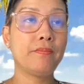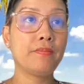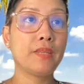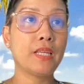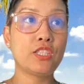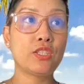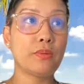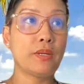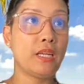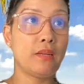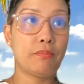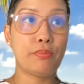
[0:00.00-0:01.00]
that's
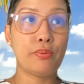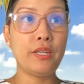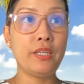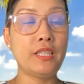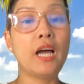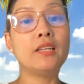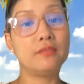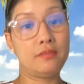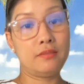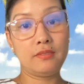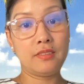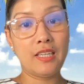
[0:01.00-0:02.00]
already pre-done,
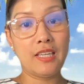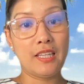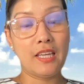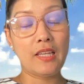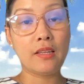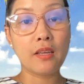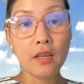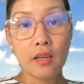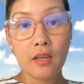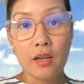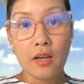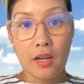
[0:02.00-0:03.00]
and then
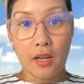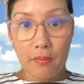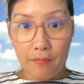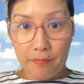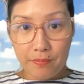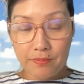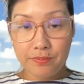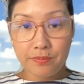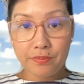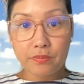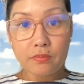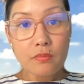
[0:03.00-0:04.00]

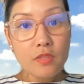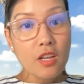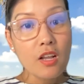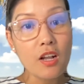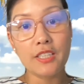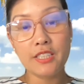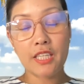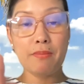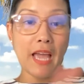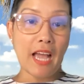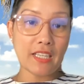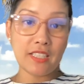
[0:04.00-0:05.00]
our team
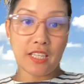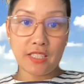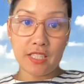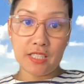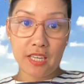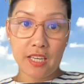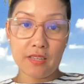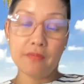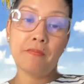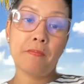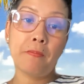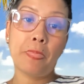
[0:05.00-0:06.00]
accesses
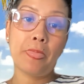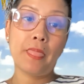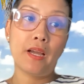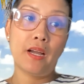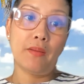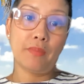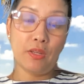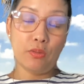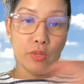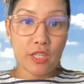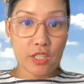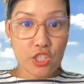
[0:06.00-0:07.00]
it, and
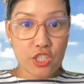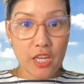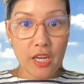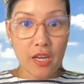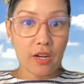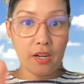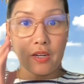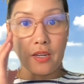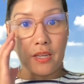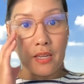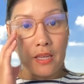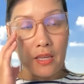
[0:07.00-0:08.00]
we could
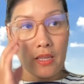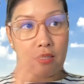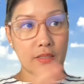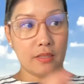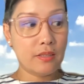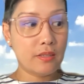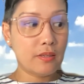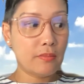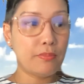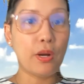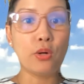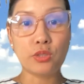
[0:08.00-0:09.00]
share and
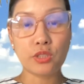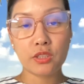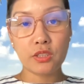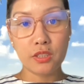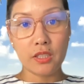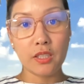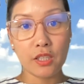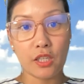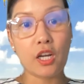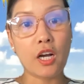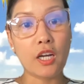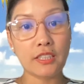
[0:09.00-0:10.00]
post the
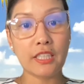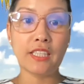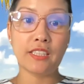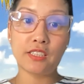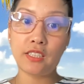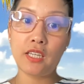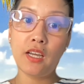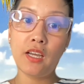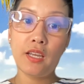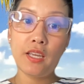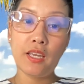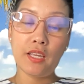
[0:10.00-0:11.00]
contents
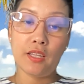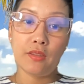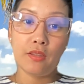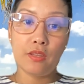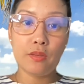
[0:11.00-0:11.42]
and